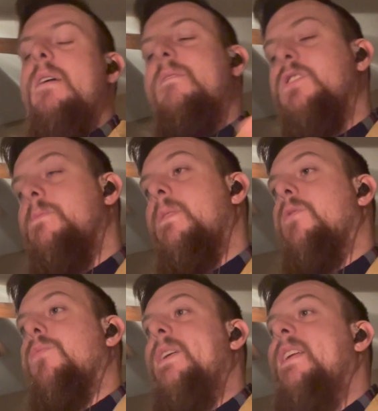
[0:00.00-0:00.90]
This has been
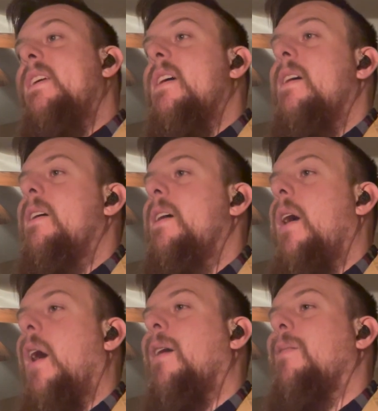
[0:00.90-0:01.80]
the reading
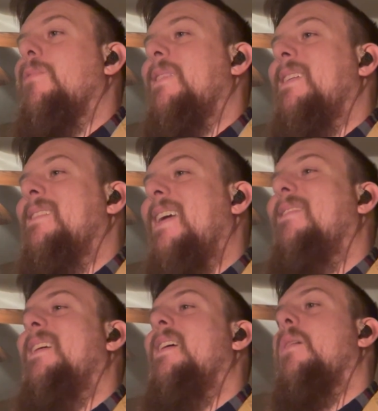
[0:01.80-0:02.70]
of the
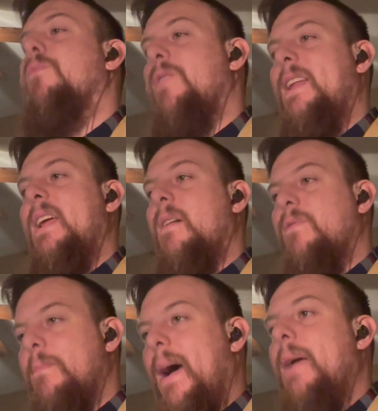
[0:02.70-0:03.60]
daily reading of
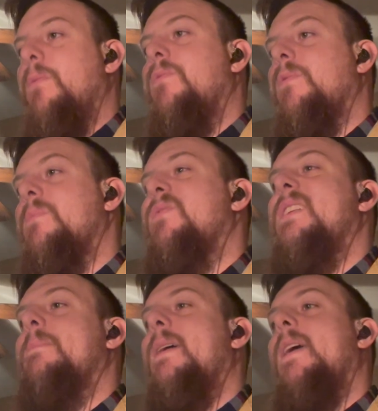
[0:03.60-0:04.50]
the Bible from the
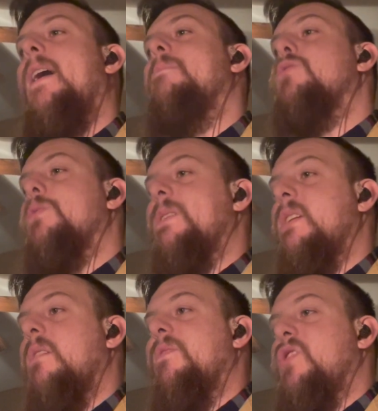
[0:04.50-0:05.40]
CMA. I'm Jordan
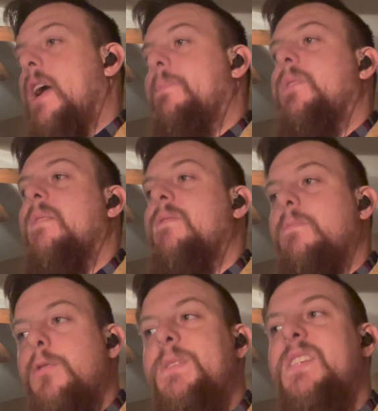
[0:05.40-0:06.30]
McDuff, the chaplain of the
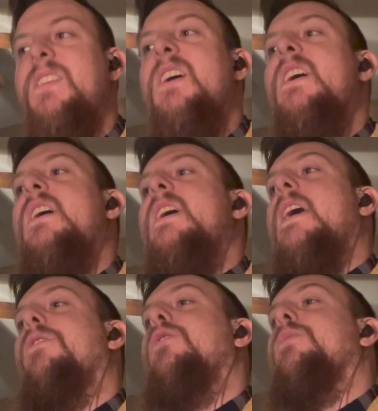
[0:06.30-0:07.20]
Bloomington,
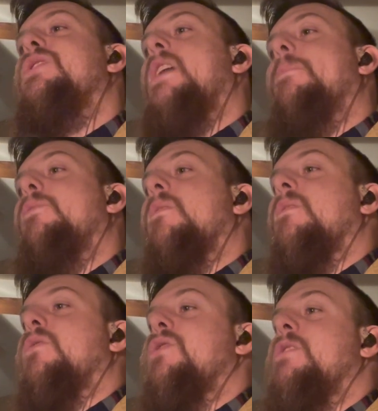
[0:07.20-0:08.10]
Illinois chapter of the
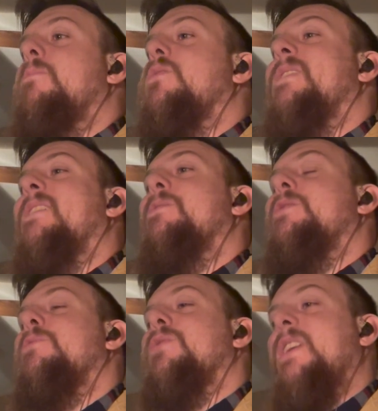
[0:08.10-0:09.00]
Christian Motorcycle
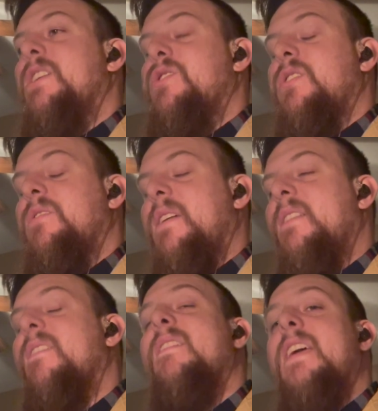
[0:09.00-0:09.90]
Association.
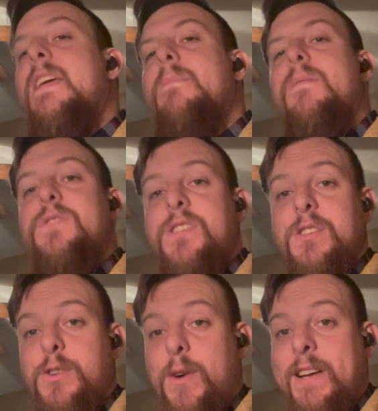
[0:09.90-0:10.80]
In the name of
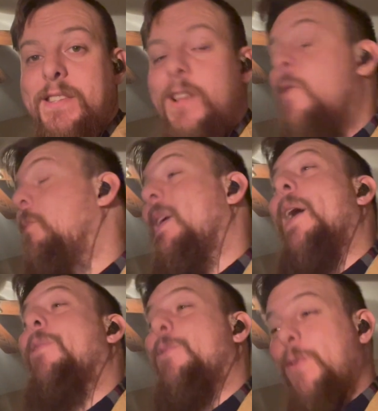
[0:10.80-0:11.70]
Jesus Christ, we
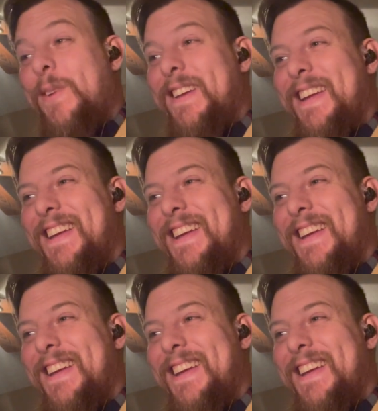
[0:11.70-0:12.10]
got through it.